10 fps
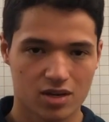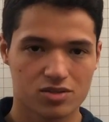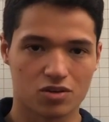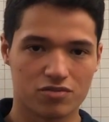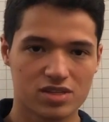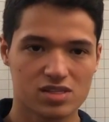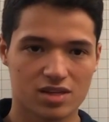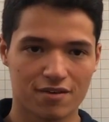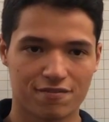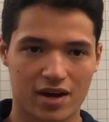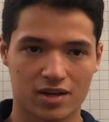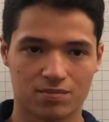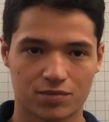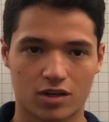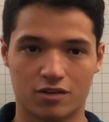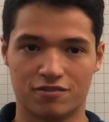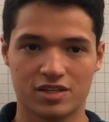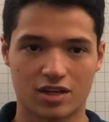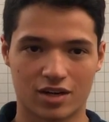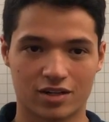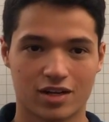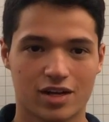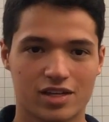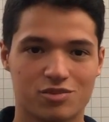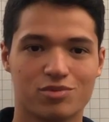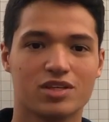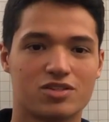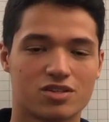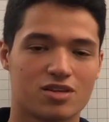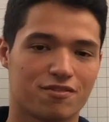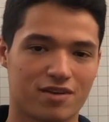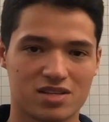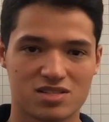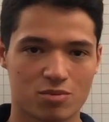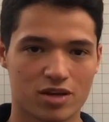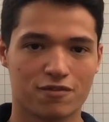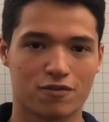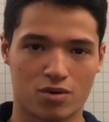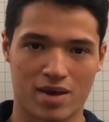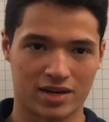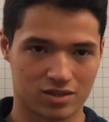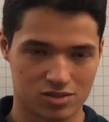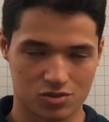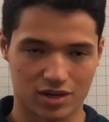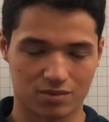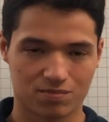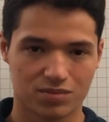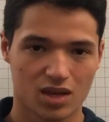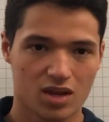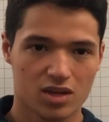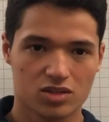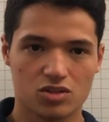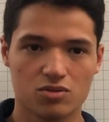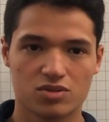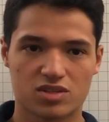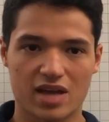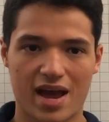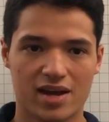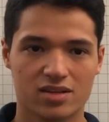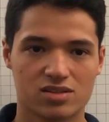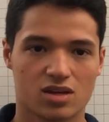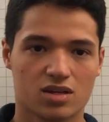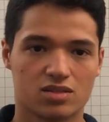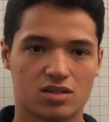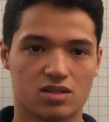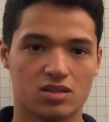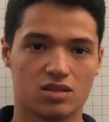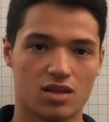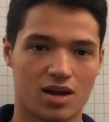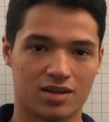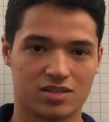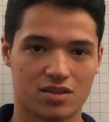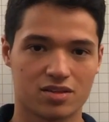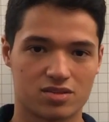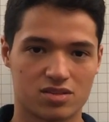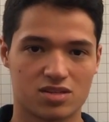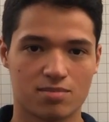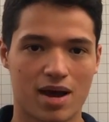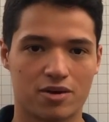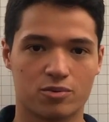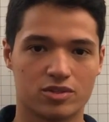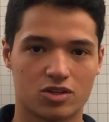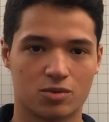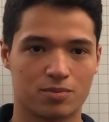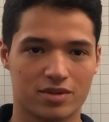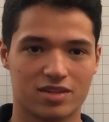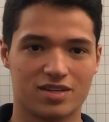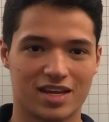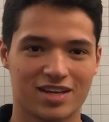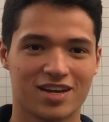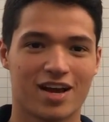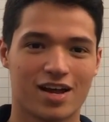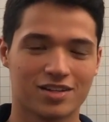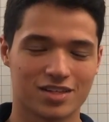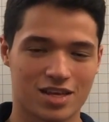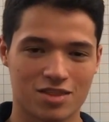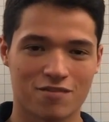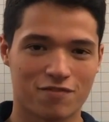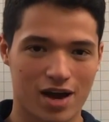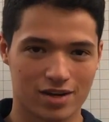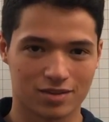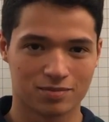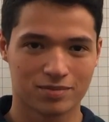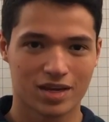So a VCF file, or vCard, is really just a fancy way of formatting a string. You use tags to tell the system how to interpret the data held in the file.